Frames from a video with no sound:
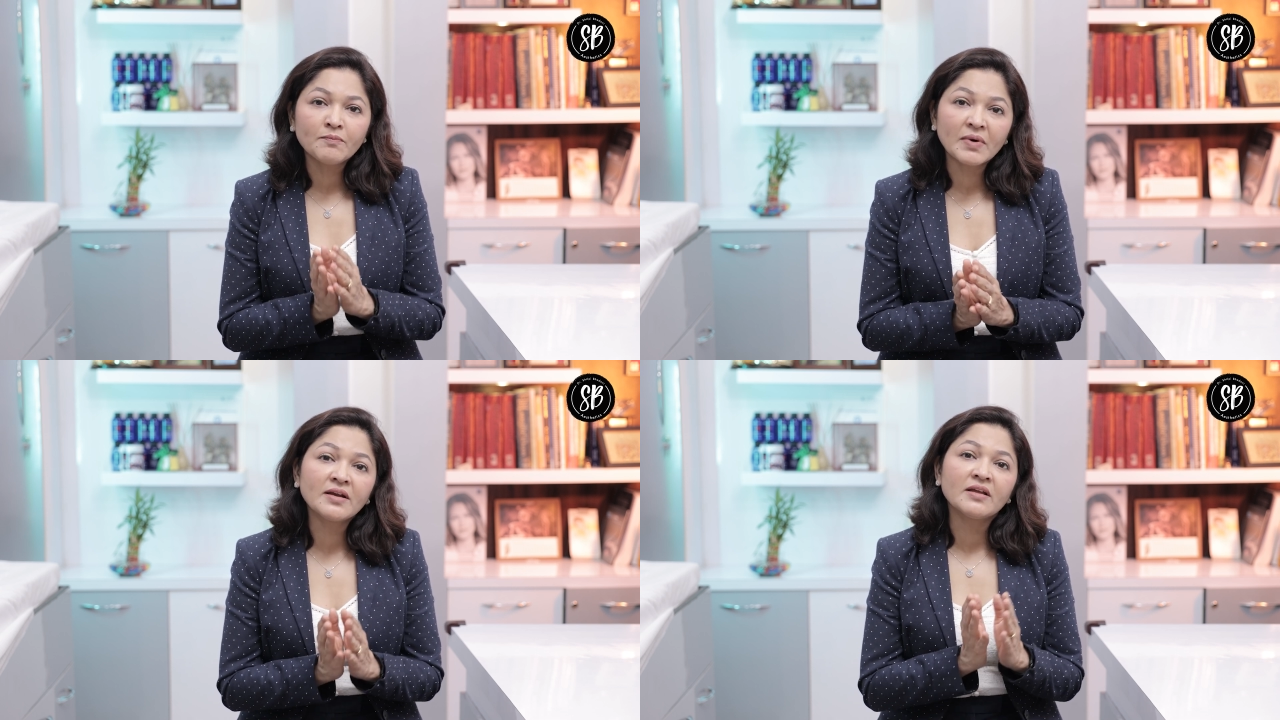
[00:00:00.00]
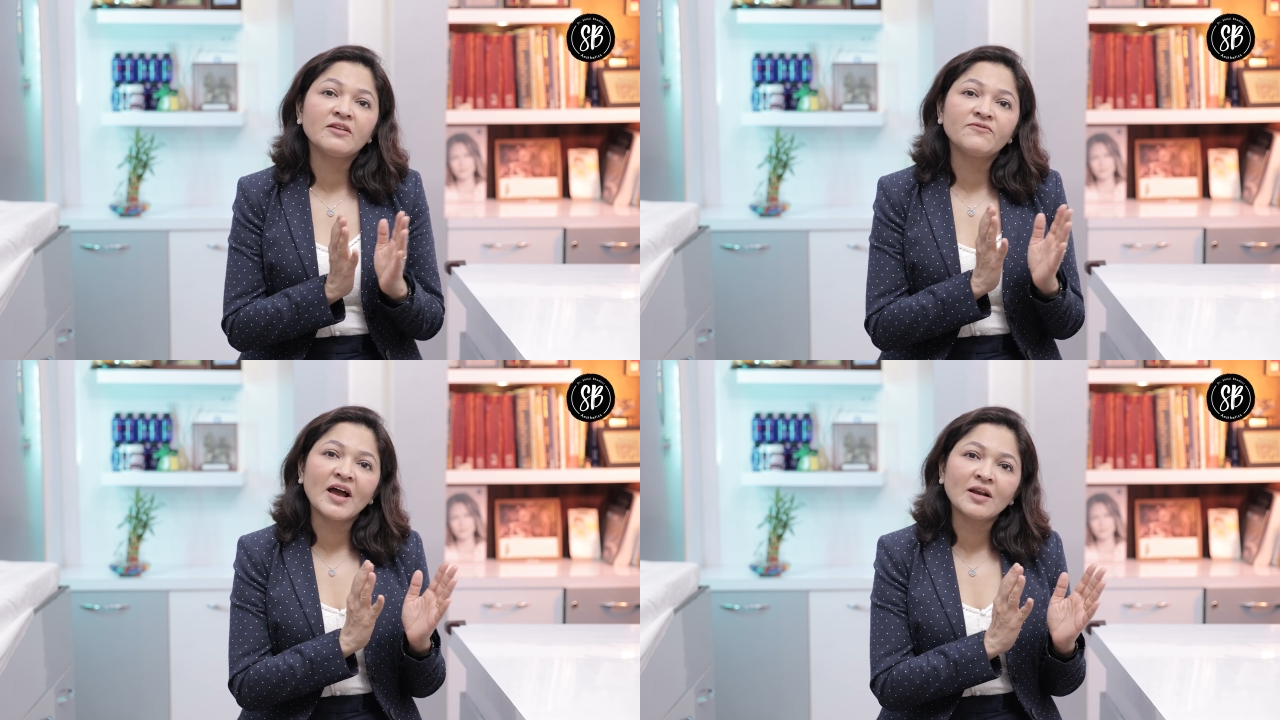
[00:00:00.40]
but
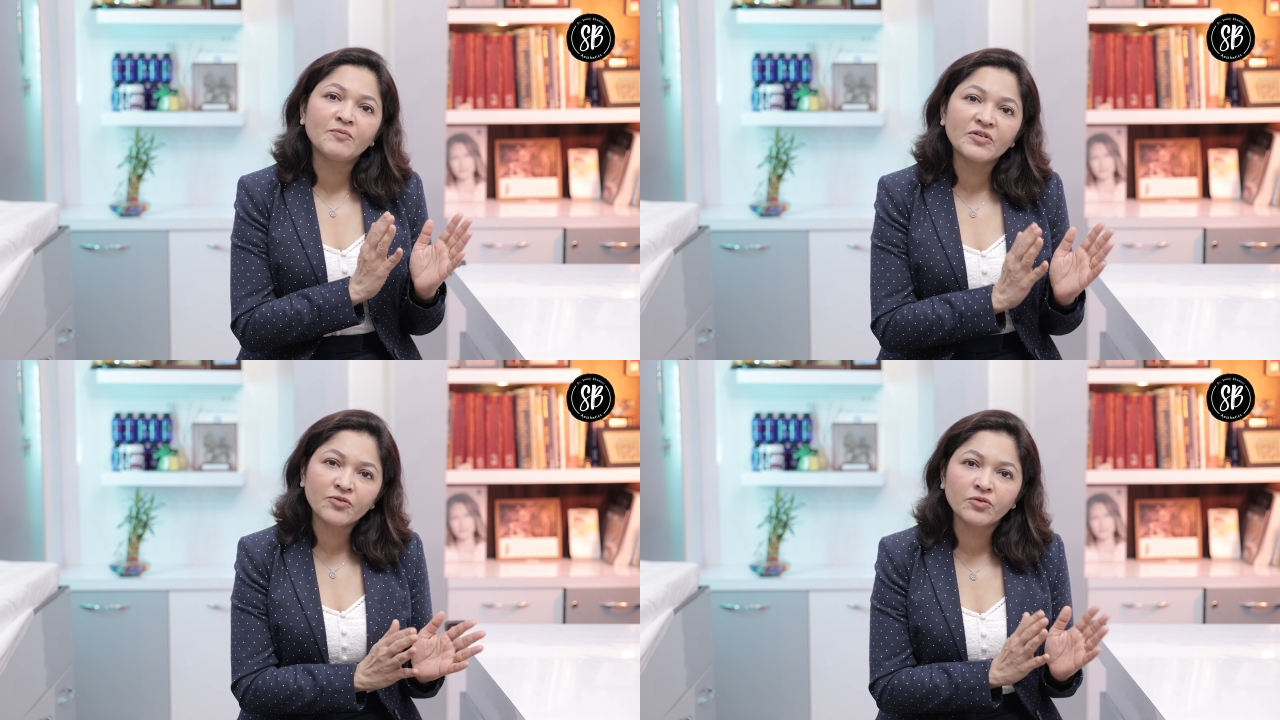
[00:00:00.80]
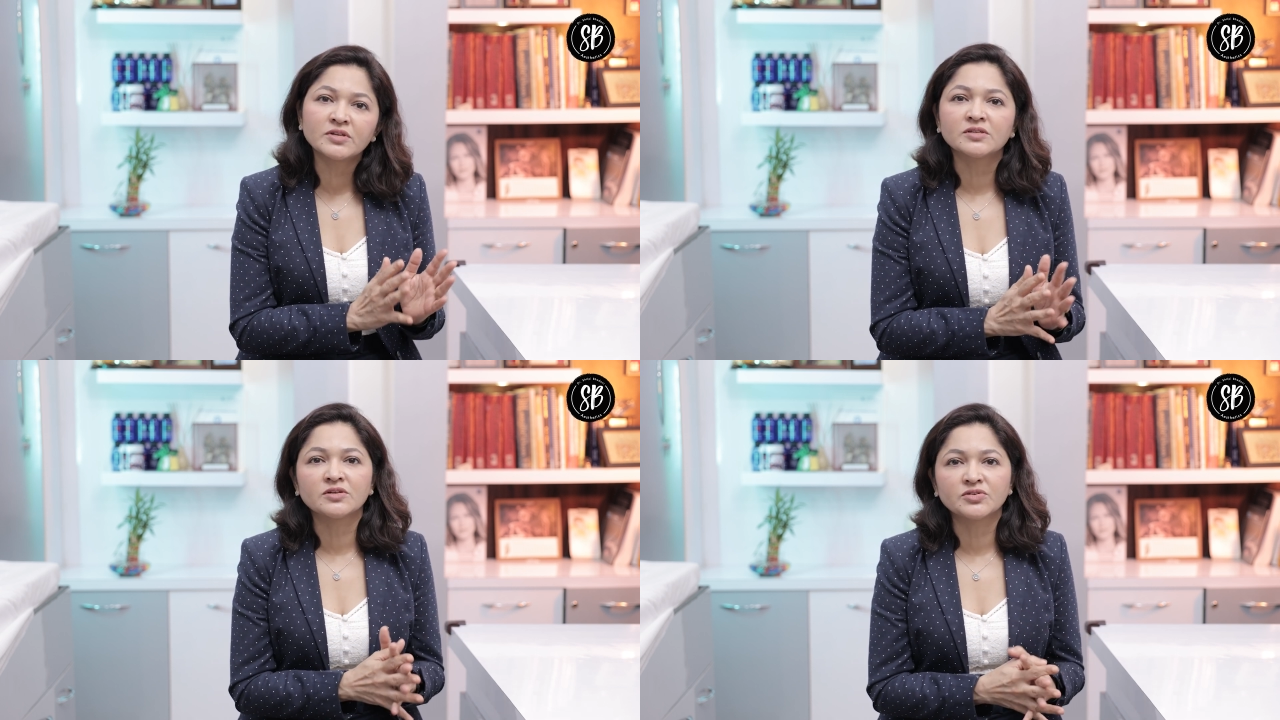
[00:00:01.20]
in fact before
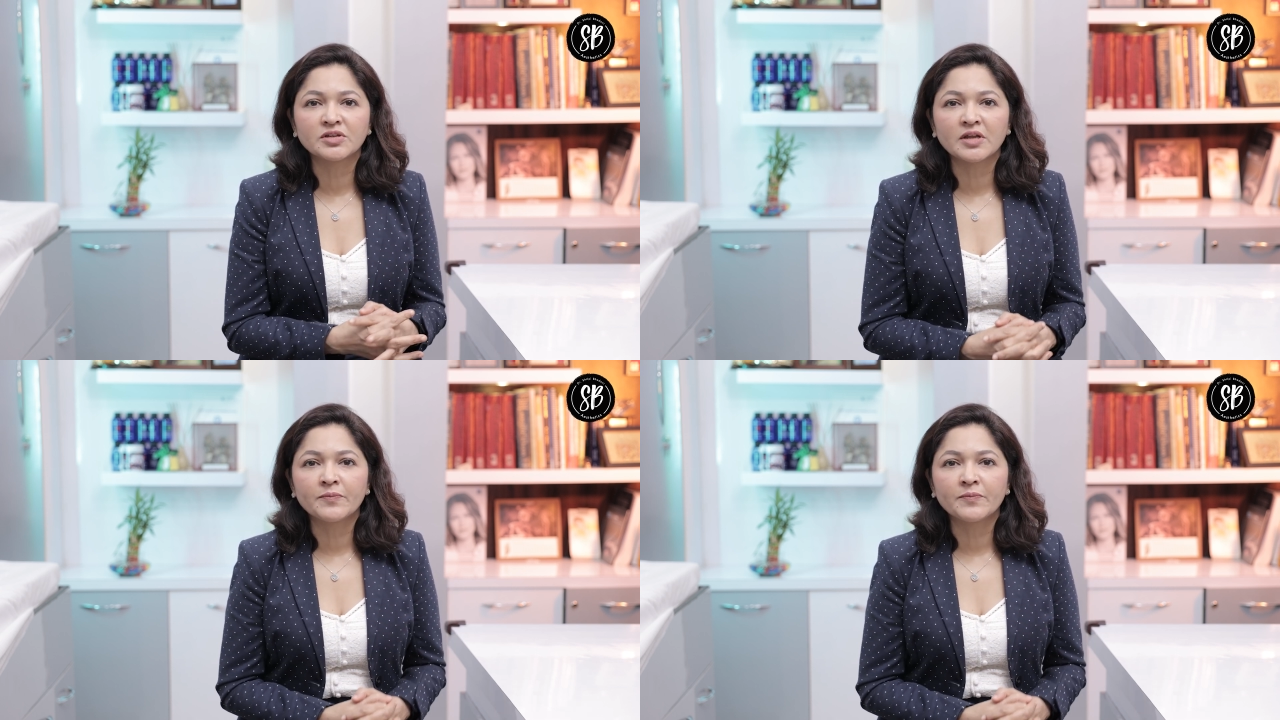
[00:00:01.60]
the surgery